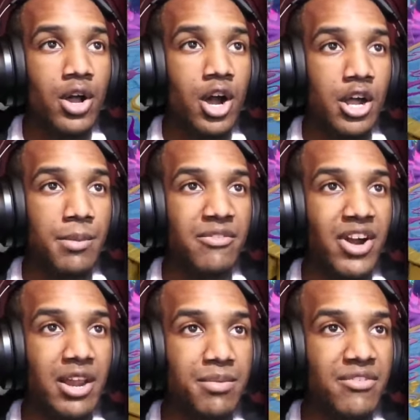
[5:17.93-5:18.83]
Okay, be
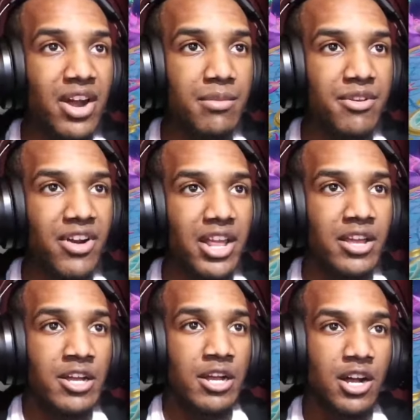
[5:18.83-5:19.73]
ready, be ready, be ready.
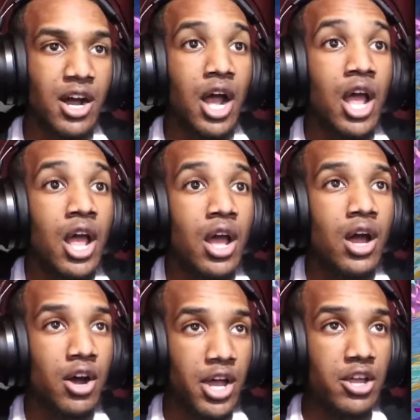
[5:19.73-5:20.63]

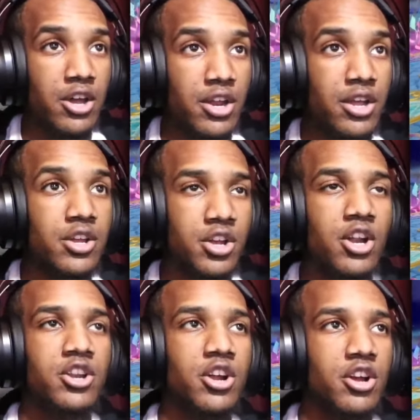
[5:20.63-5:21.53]
Okay, good. Good,
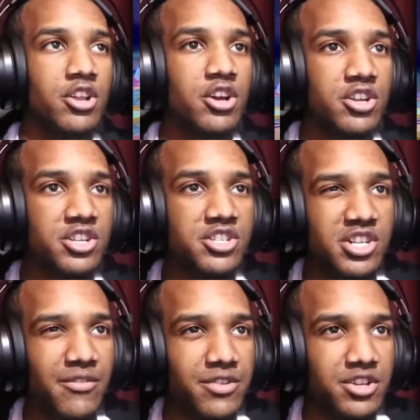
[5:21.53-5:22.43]
good, good, good. Good
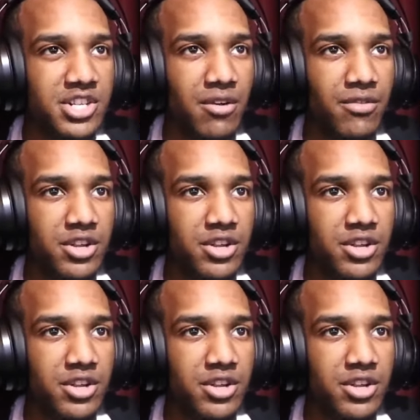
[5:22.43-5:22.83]
stuff, good stuff, good